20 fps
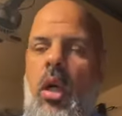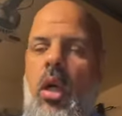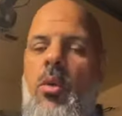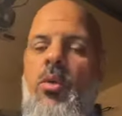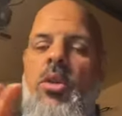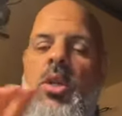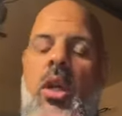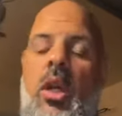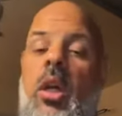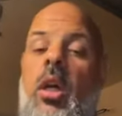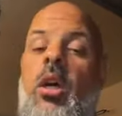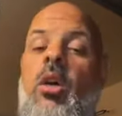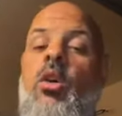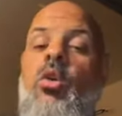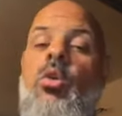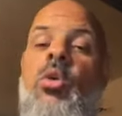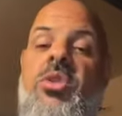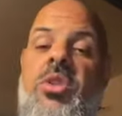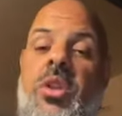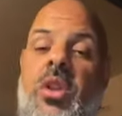It was clear
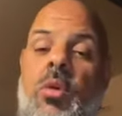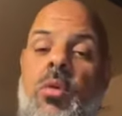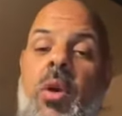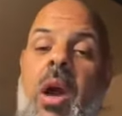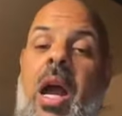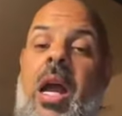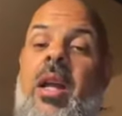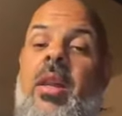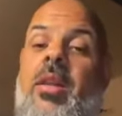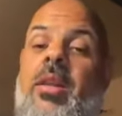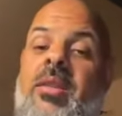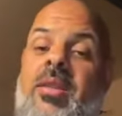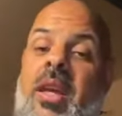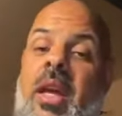who was in the right. The